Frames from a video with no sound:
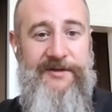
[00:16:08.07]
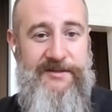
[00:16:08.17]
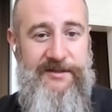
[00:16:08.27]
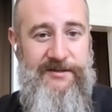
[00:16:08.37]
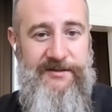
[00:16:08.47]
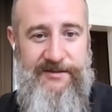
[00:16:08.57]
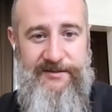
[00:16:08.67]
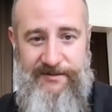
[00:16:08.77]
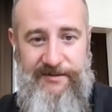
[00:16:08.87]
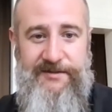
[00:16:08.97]
this
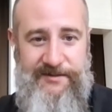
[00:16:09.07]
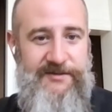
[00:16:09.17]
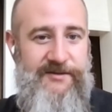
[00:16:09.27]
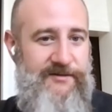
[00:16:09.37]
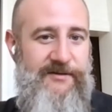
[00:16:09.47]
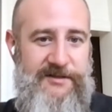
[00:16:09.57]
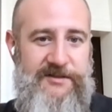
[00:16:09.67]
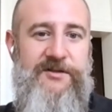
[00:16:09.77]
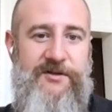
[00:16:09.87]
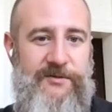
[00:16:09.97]
is
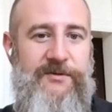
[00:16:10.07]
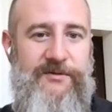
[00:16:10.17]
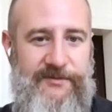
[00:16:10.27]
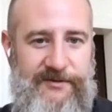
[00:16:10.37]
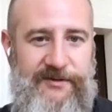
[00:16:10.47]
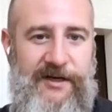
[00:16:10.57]
cool.